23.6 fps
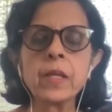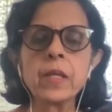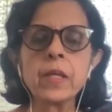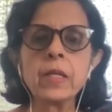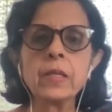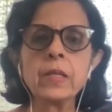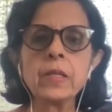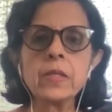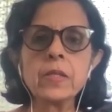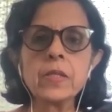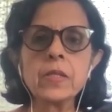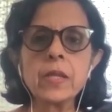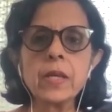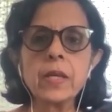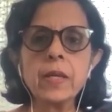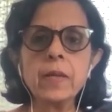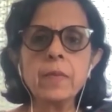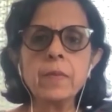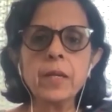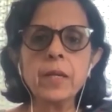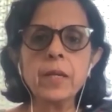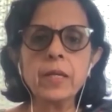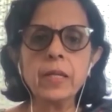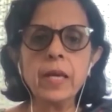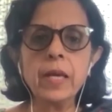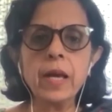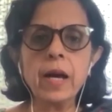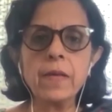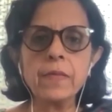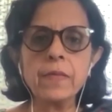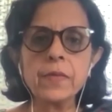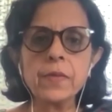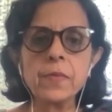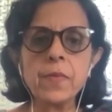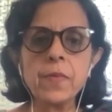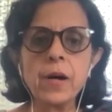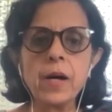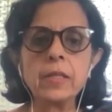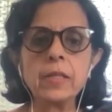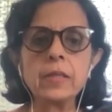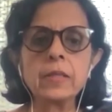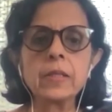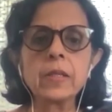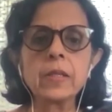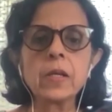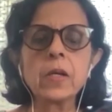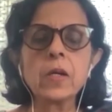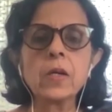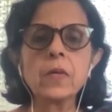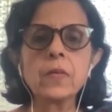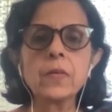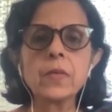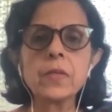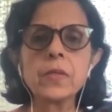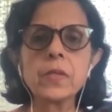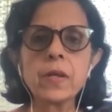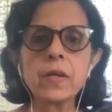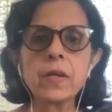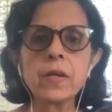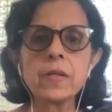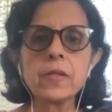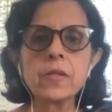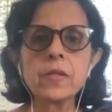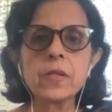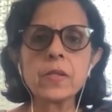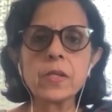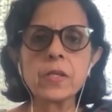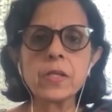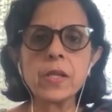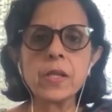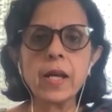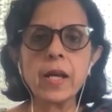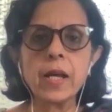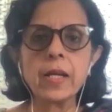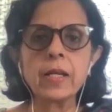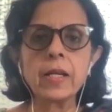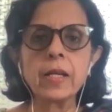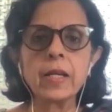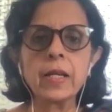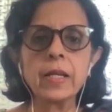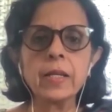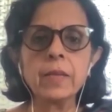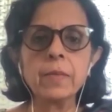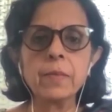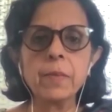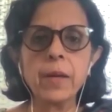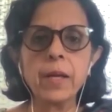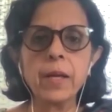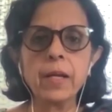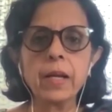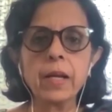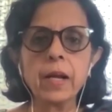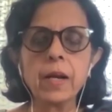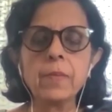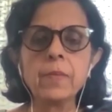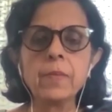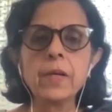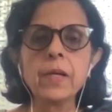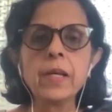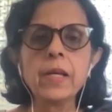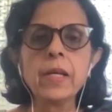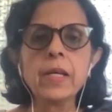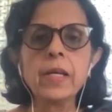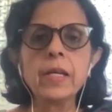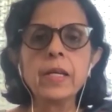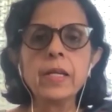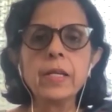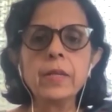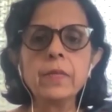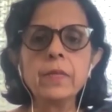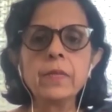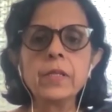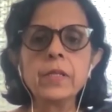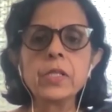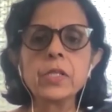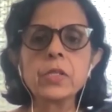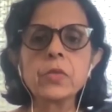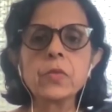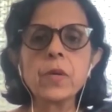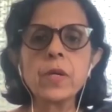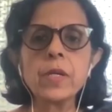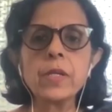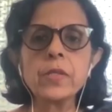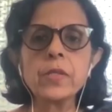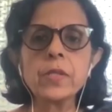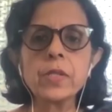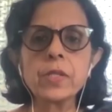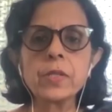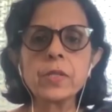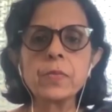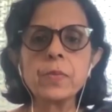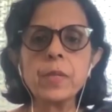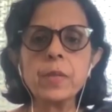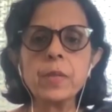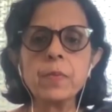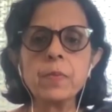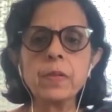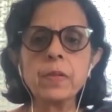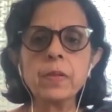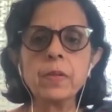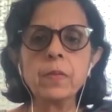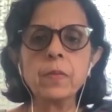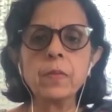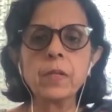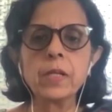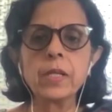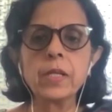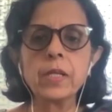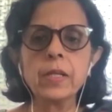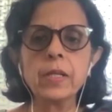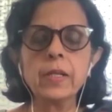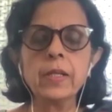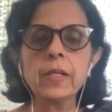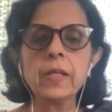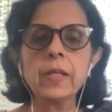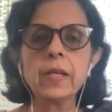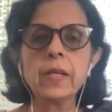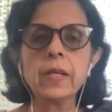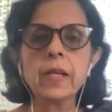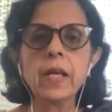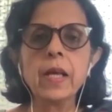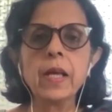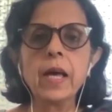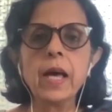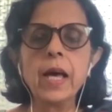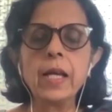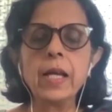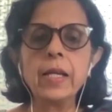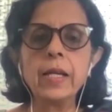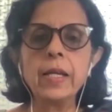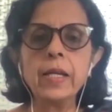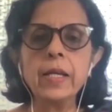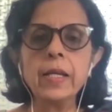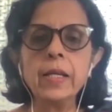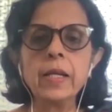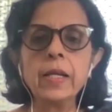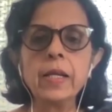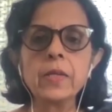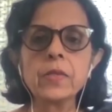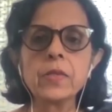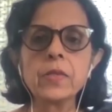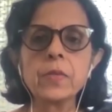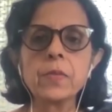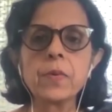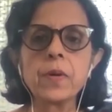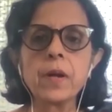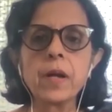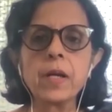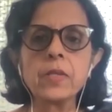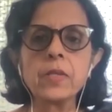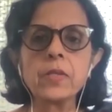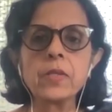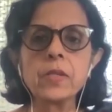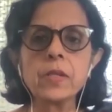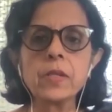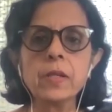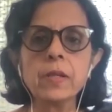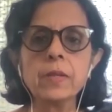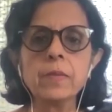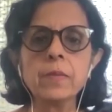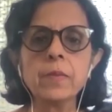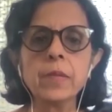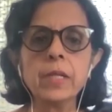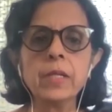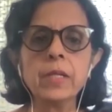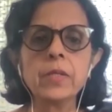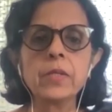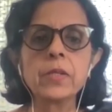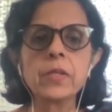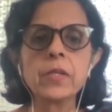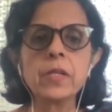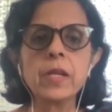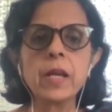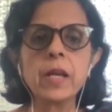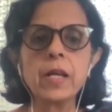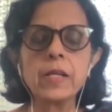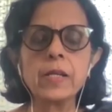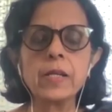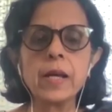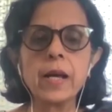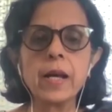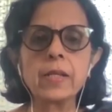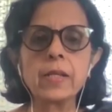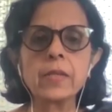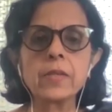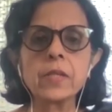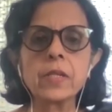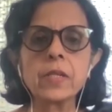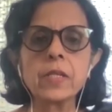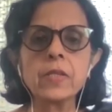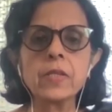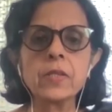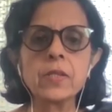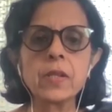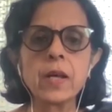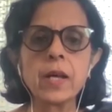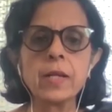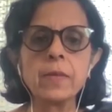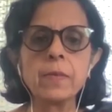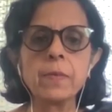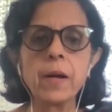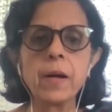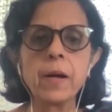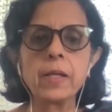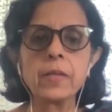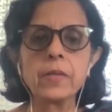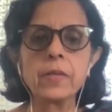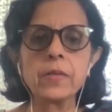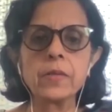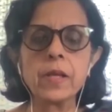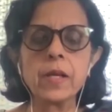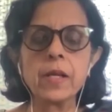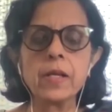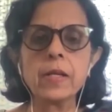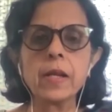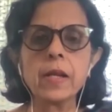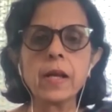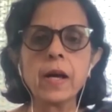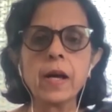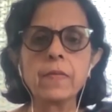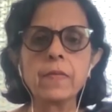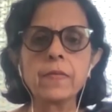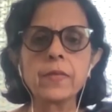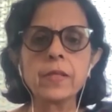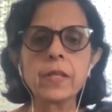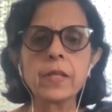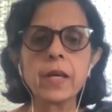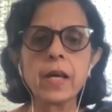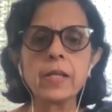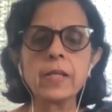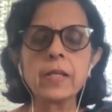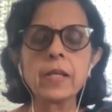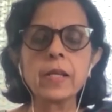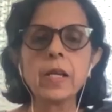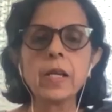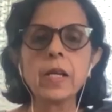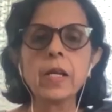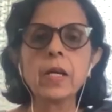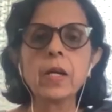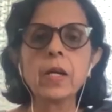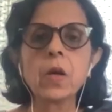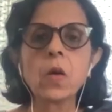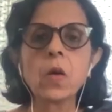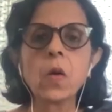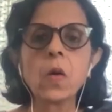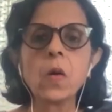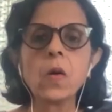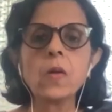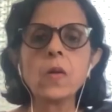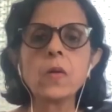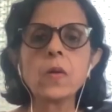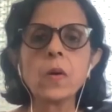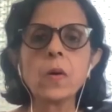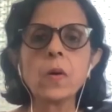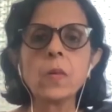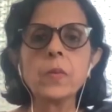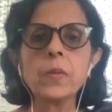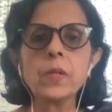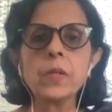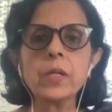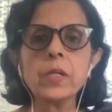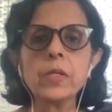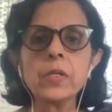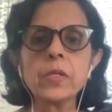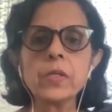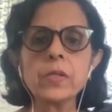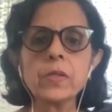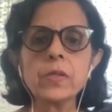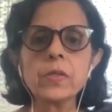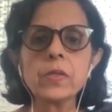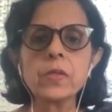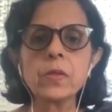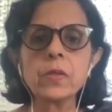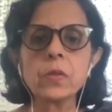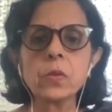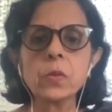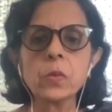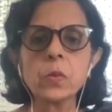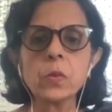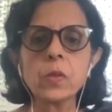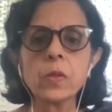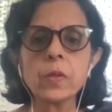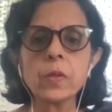This came in the aftermath of the terrorist attack in Pahalgam, in which 26 people were killed, and India's reprisal military attacks inside Pakistan after that, called Operation Sindoor.